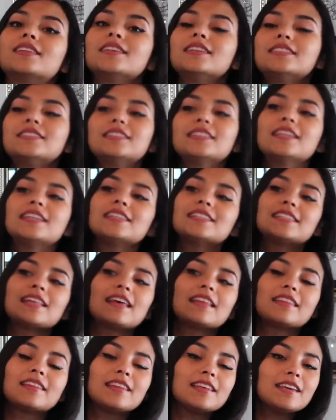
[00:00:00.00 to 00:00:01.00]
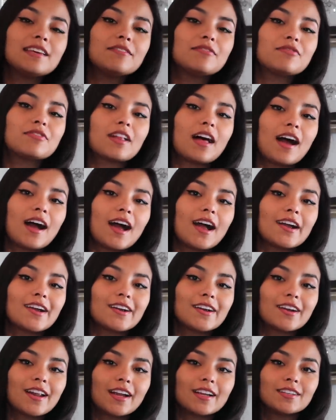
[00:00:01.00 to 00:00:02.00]
This is the flat
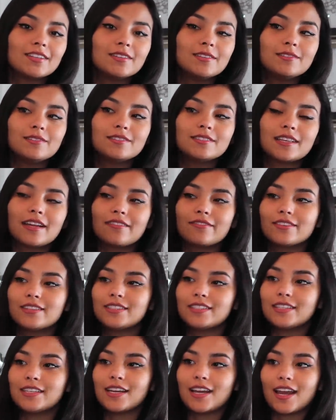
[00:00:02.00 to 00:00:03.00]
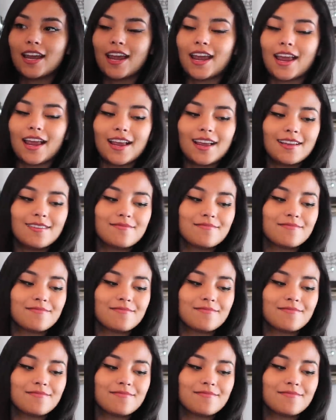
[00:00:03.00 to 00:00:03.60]
iron I use every day.